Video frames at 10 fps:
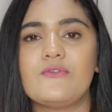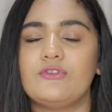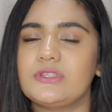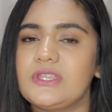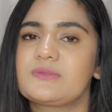
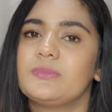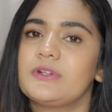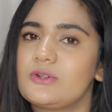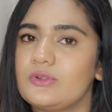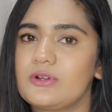For this
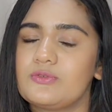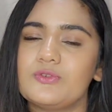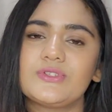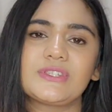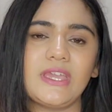particular
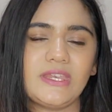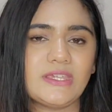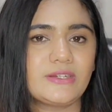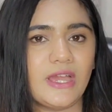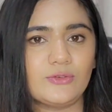course,
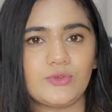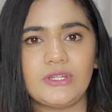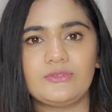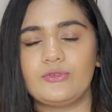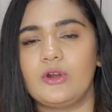any
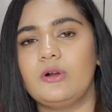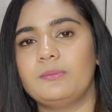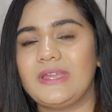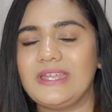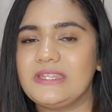graduate
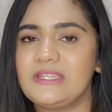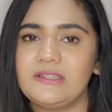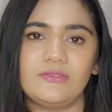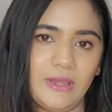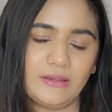from
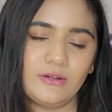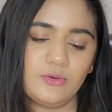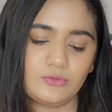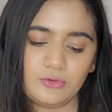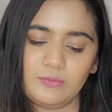any
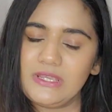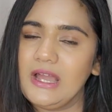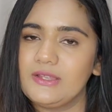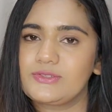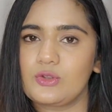background could be
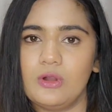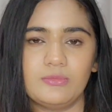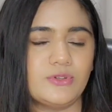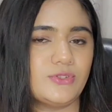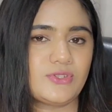arts,
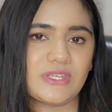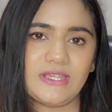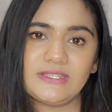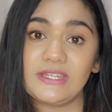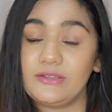commerce or
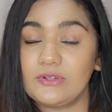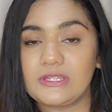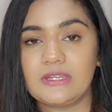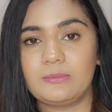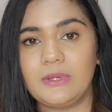science,
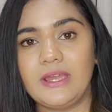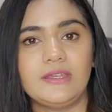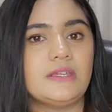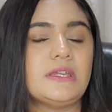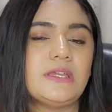anyone can
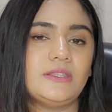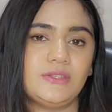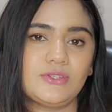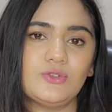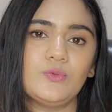apply.
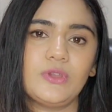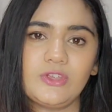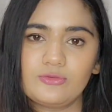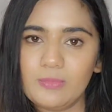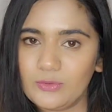There's no
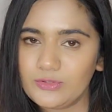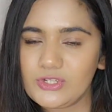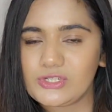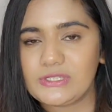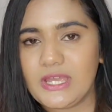age
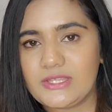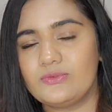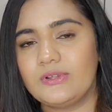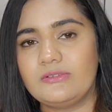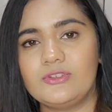foundation
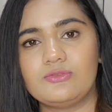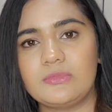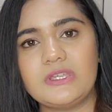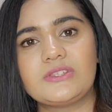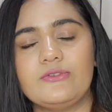as well, which
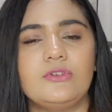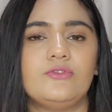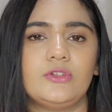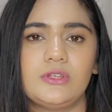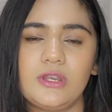means even
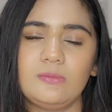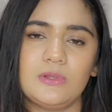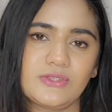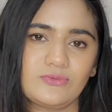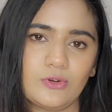if you're 30
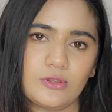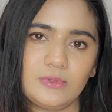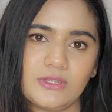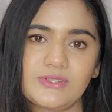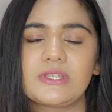plus, 40
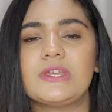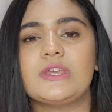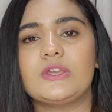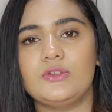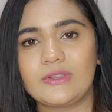plus,
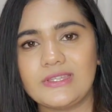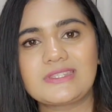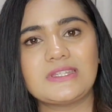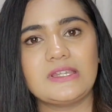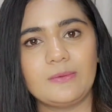you can
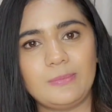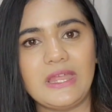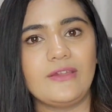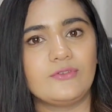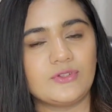still
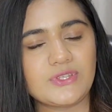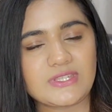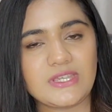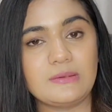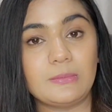apply for the
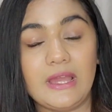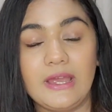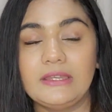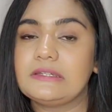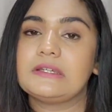same
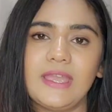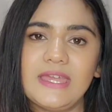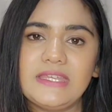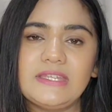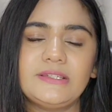and
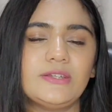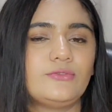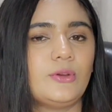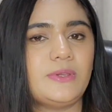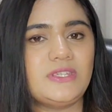any Indian
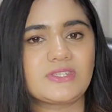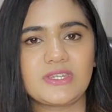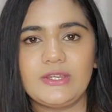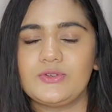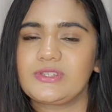from any
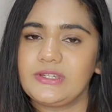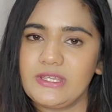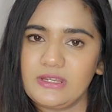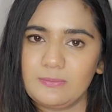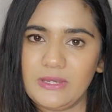state or
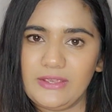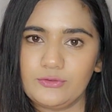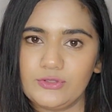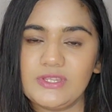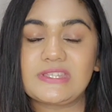city can apply
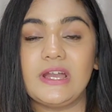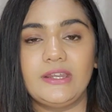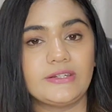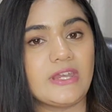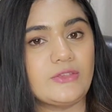for this.
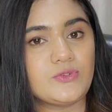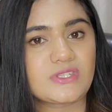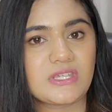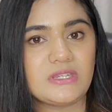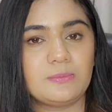
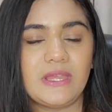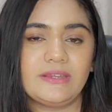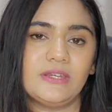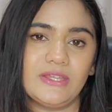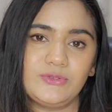Undergraduates can
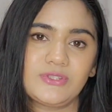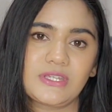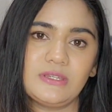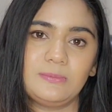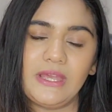apply, graduates
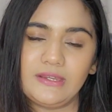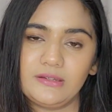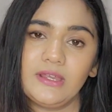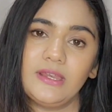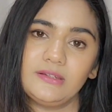can
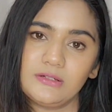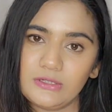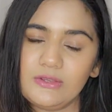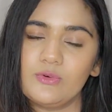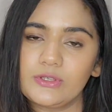apply and
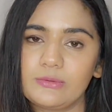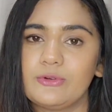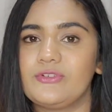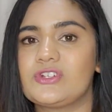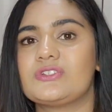early working
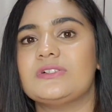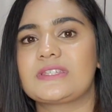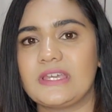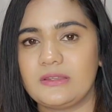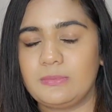
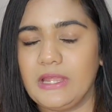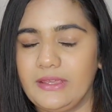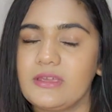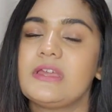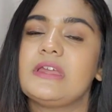professionals can
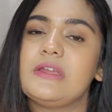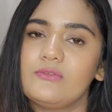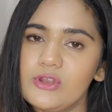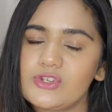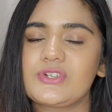apply.
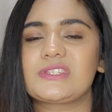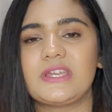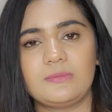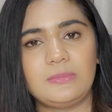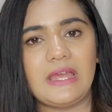Freshers
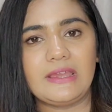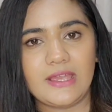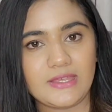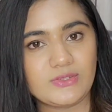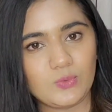can apply
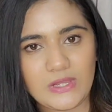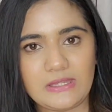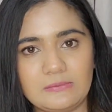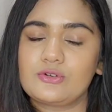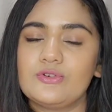as
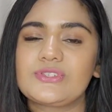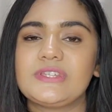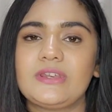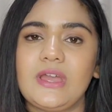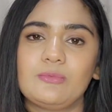well. The course
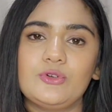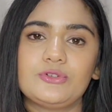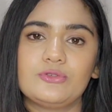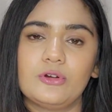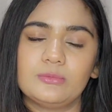that I'm going
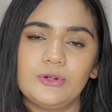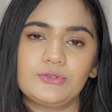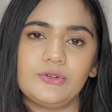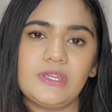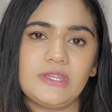to talk
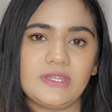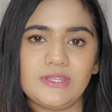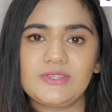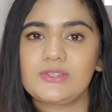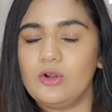about today
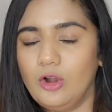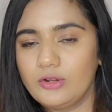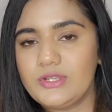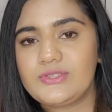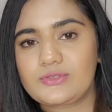is
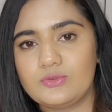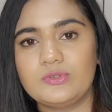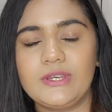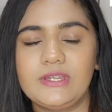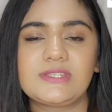
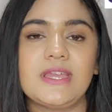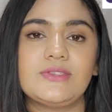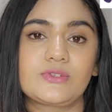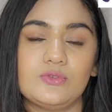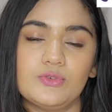OdinSchool Data
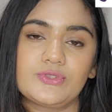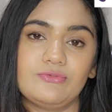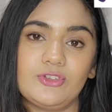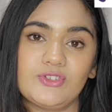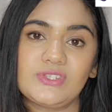Science
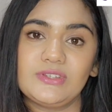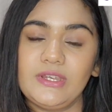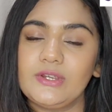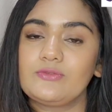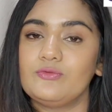course which is
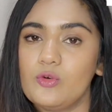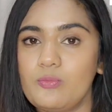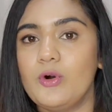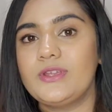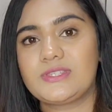rated
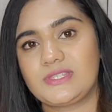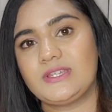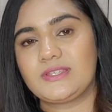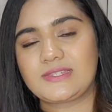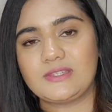
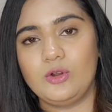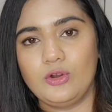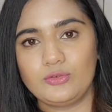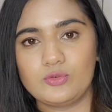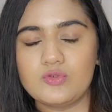4.6
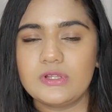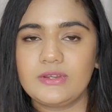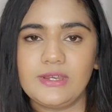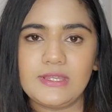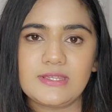on
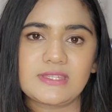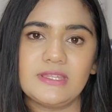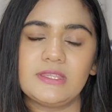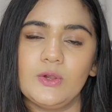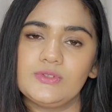Google ratings
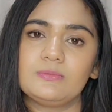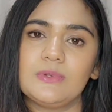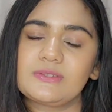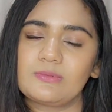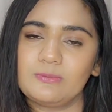and 1000
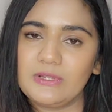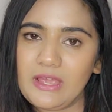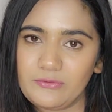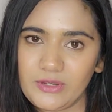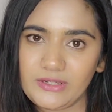plus people
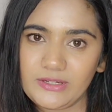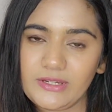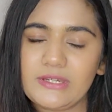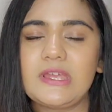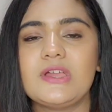have rated
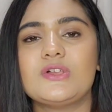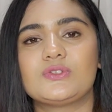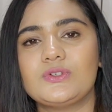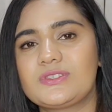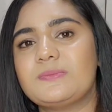it.
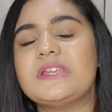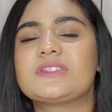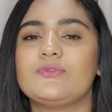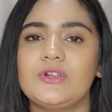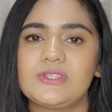So it
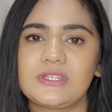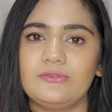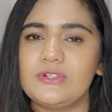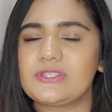speaks for itself.